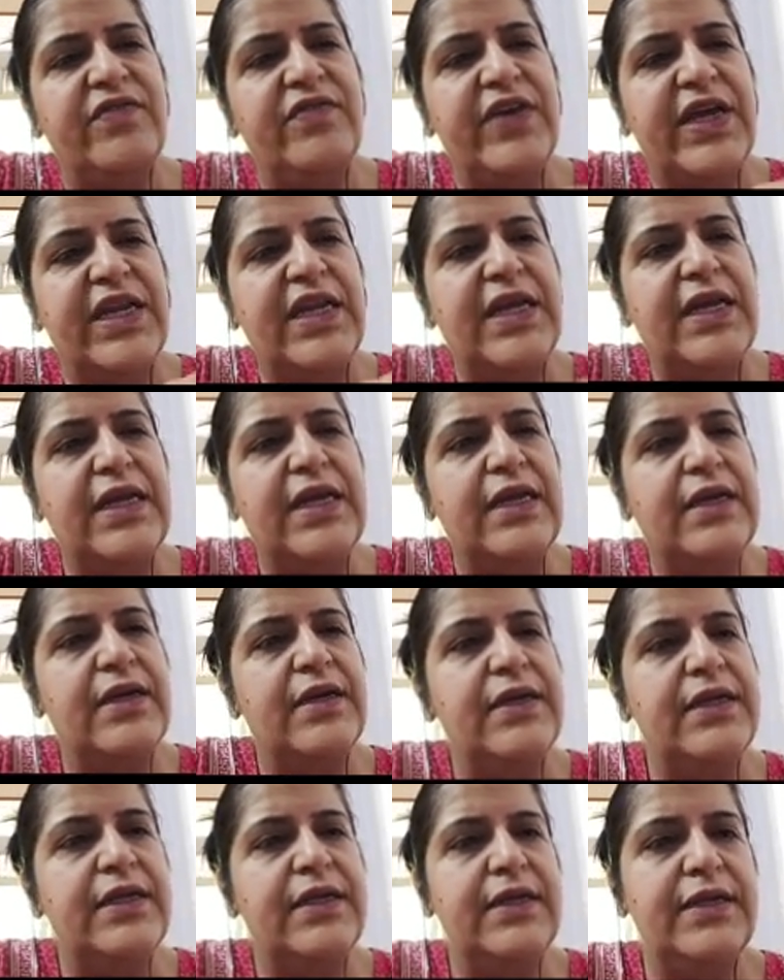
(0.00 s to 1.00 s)
Very
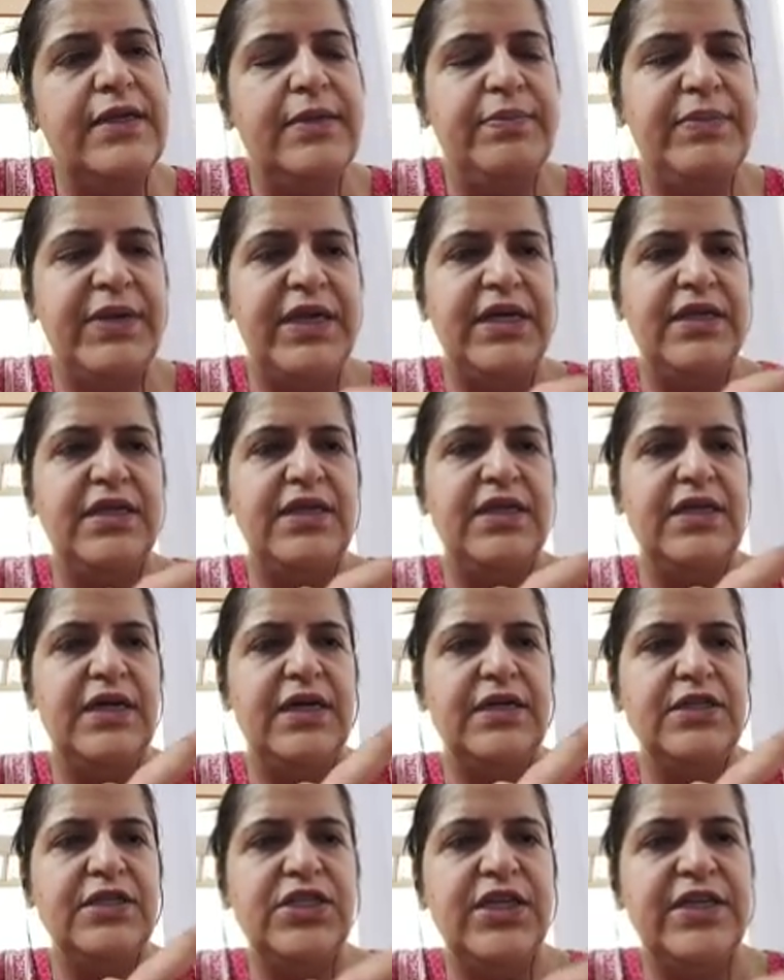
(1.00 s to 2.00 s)
clearly the
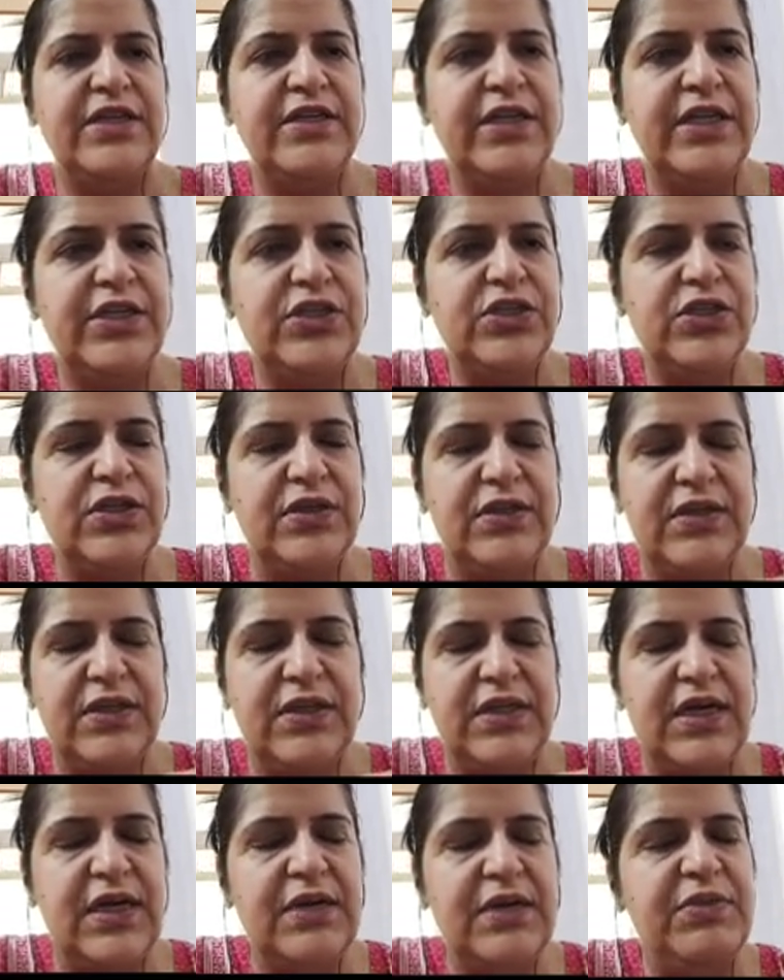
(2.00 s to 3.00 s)
young generation, the
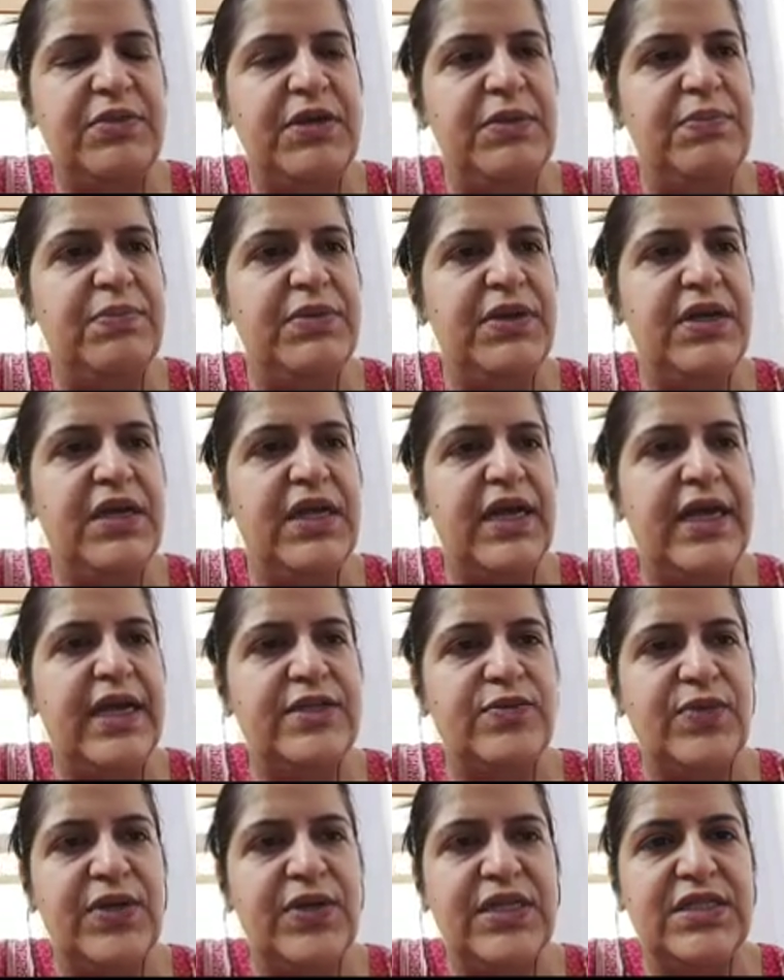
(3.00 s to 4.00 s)
young people
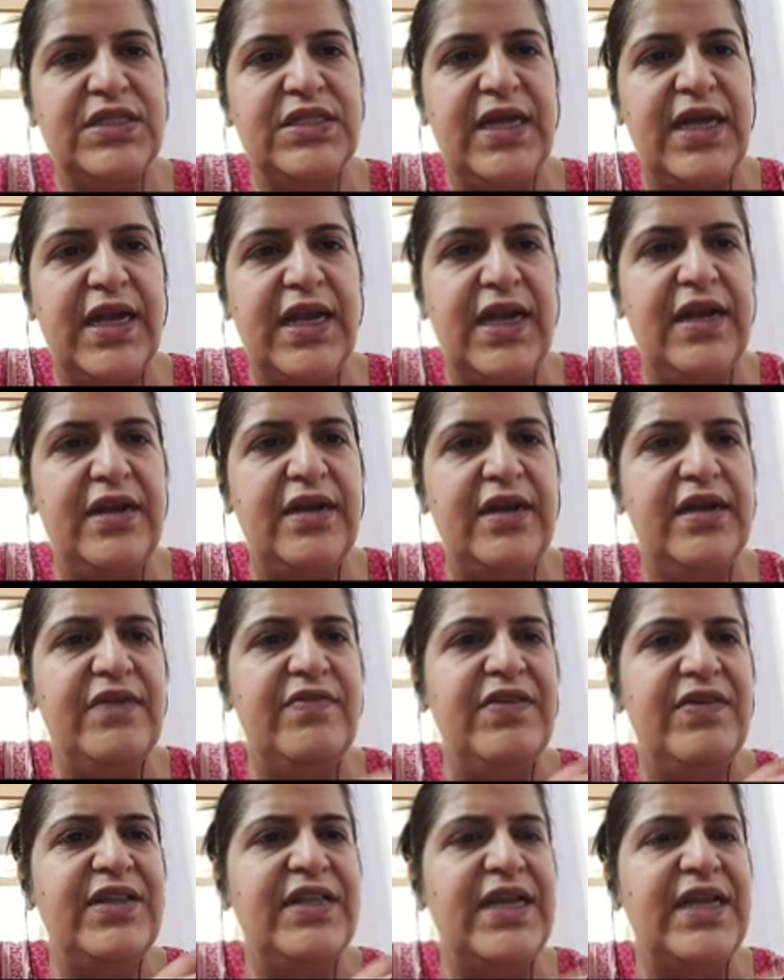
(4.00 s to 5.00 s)
as well as the elderly,
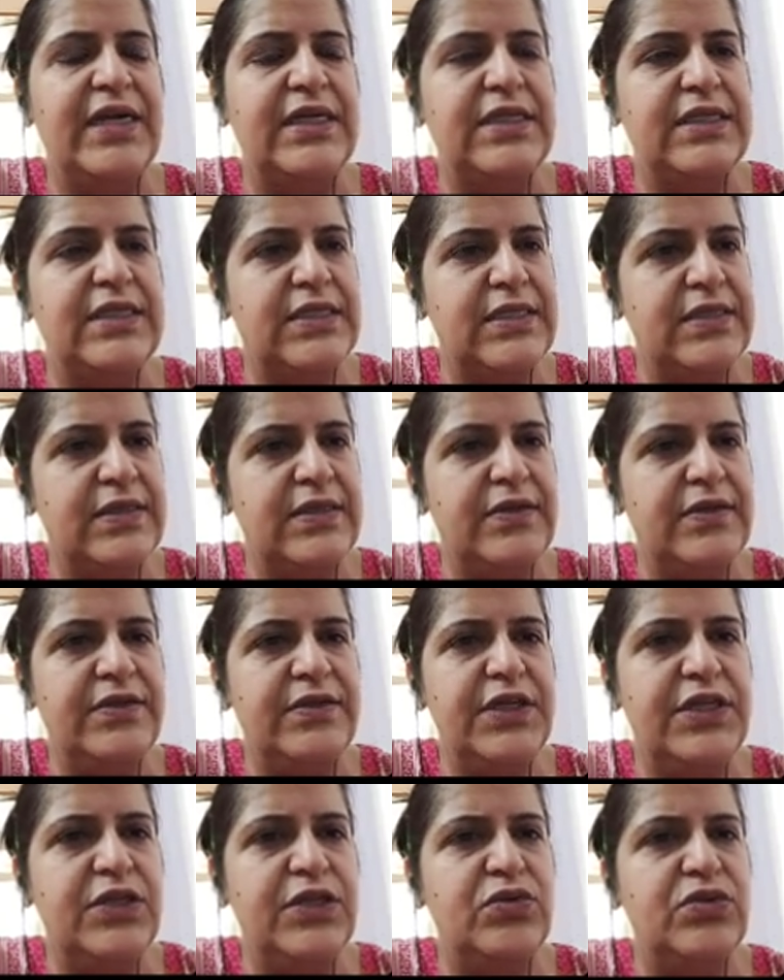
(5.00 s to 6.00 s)
when that is
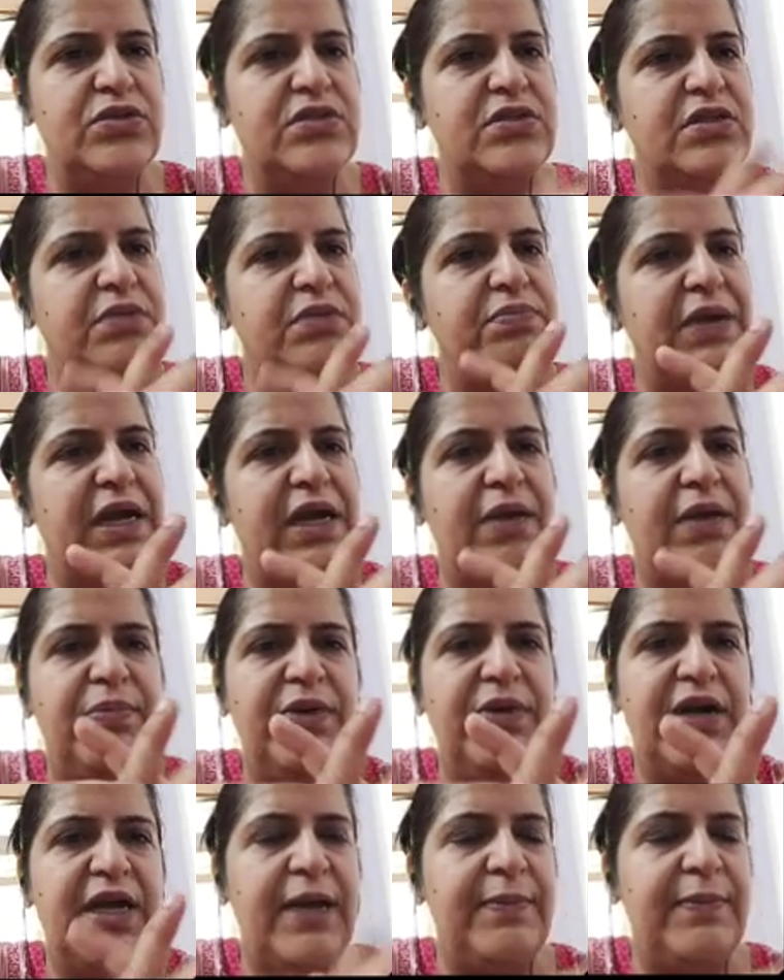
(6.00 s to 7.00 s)
reduced, the
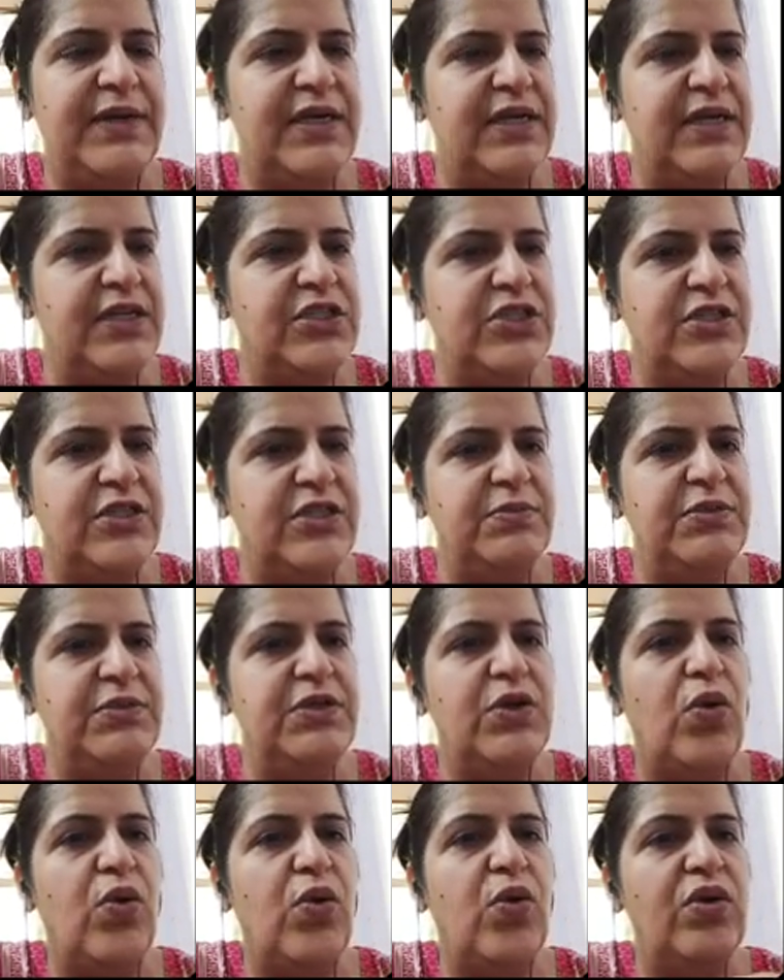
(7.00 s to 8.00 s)
per capita
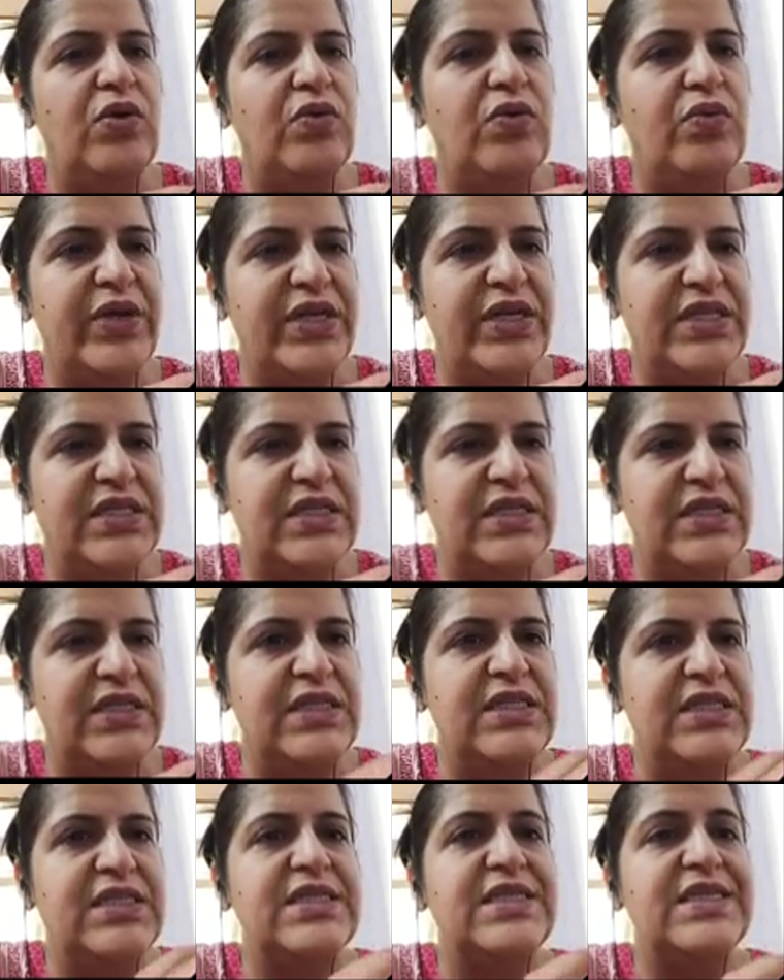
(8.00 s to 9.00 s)
GDP always
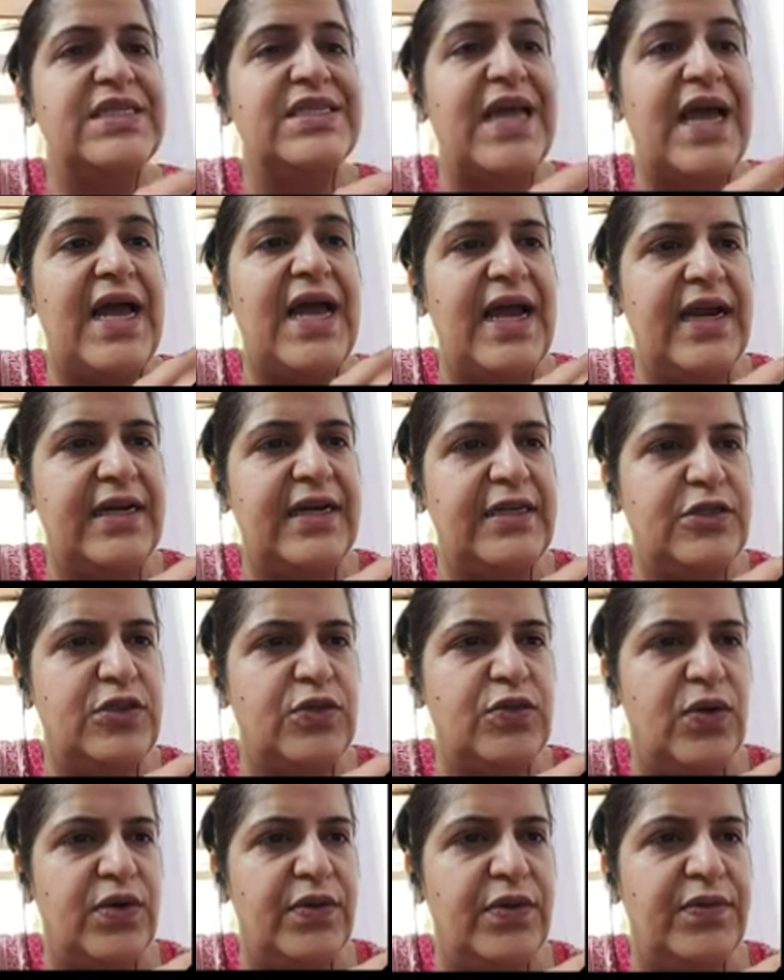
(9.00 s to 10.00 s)
increases, it adds
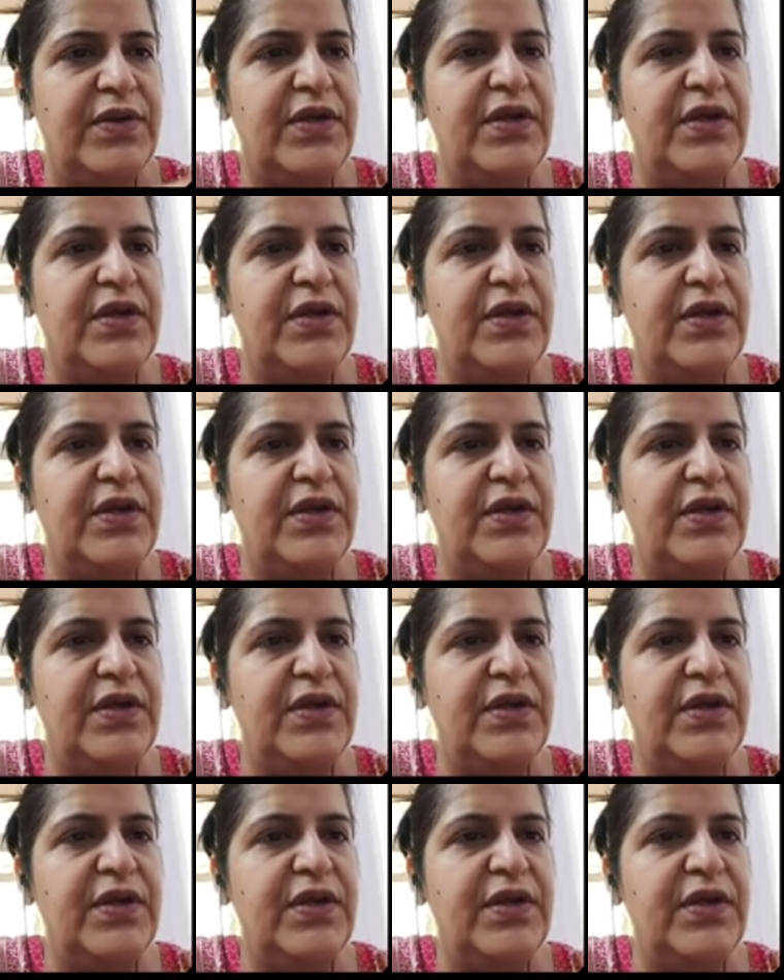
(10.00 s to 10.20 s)
on.